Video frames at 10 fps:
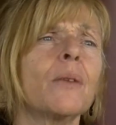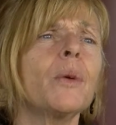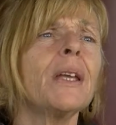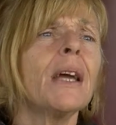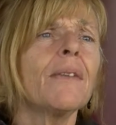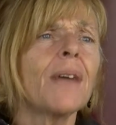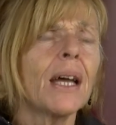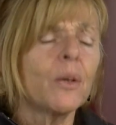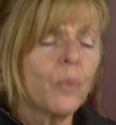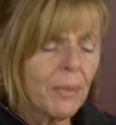We have
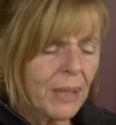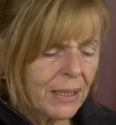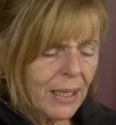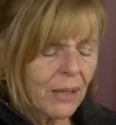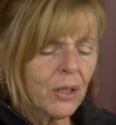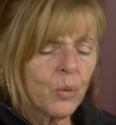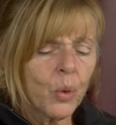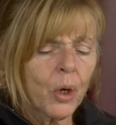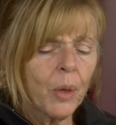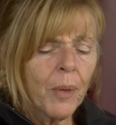had women down in
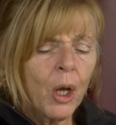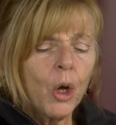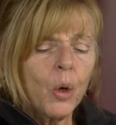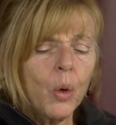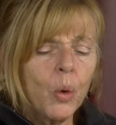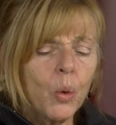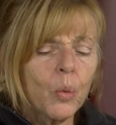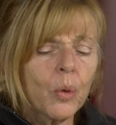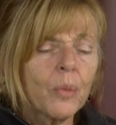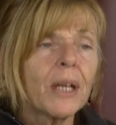WRP who
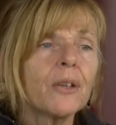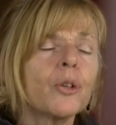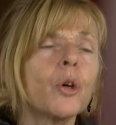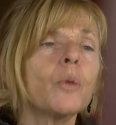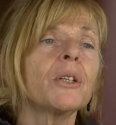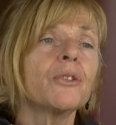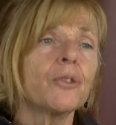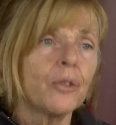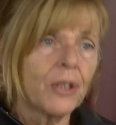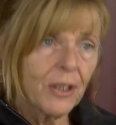were rendered homeless
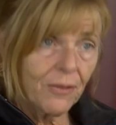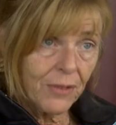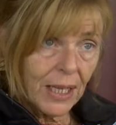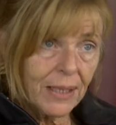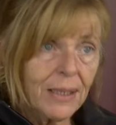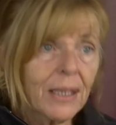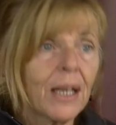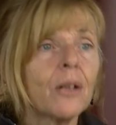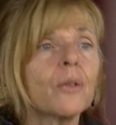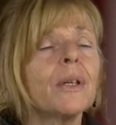due to the flood in
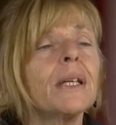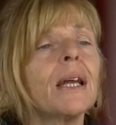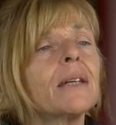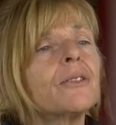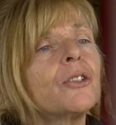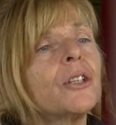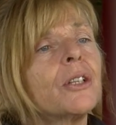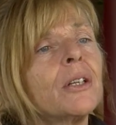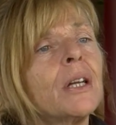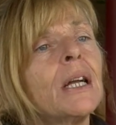Calgary last
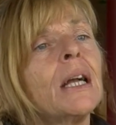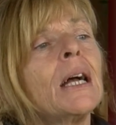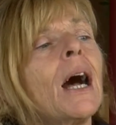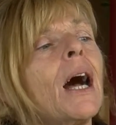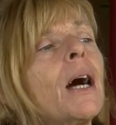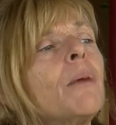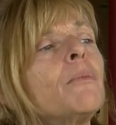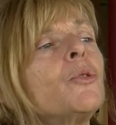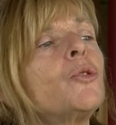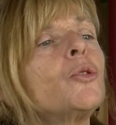year,
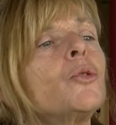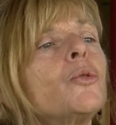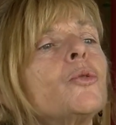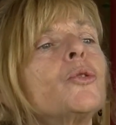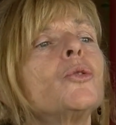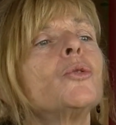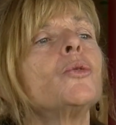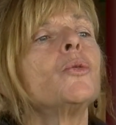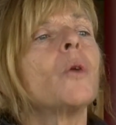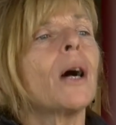due
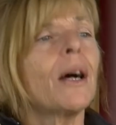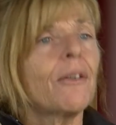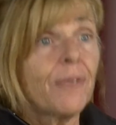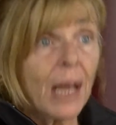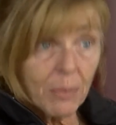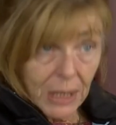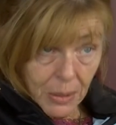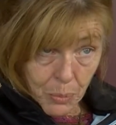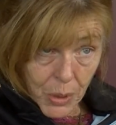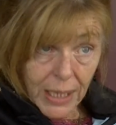to
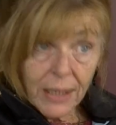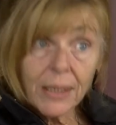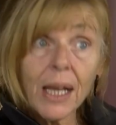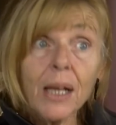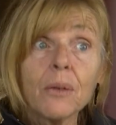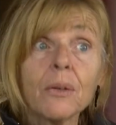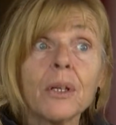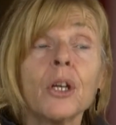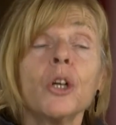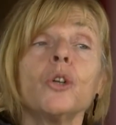family
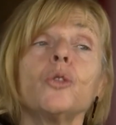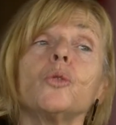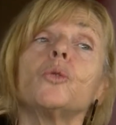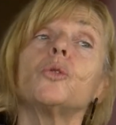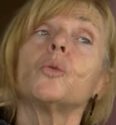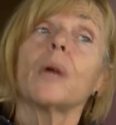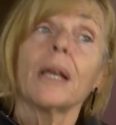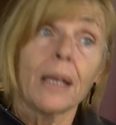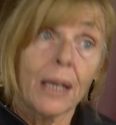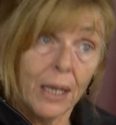breakdown, due to
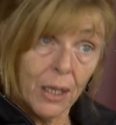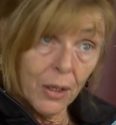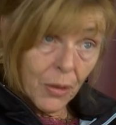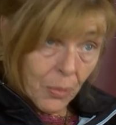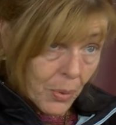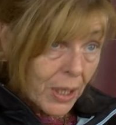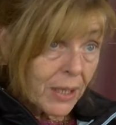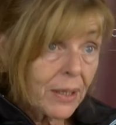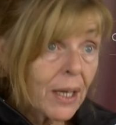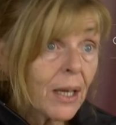a health
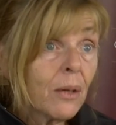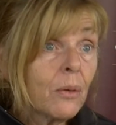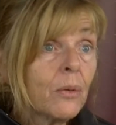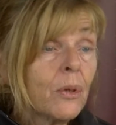breakdown,